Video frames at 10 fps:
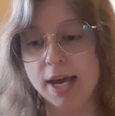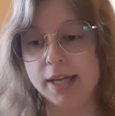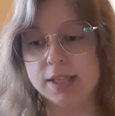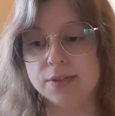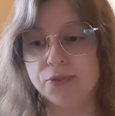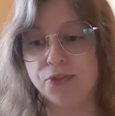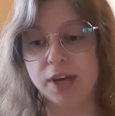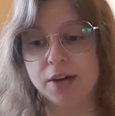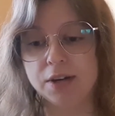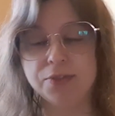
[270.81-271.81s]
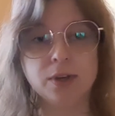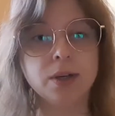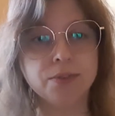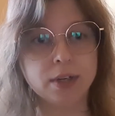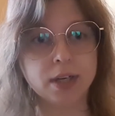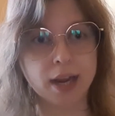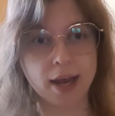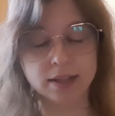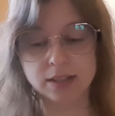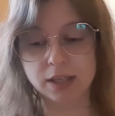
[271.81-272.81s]
It's very, very, very
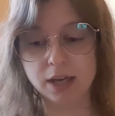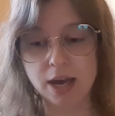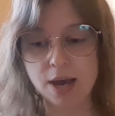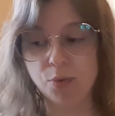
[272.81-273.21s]
handy.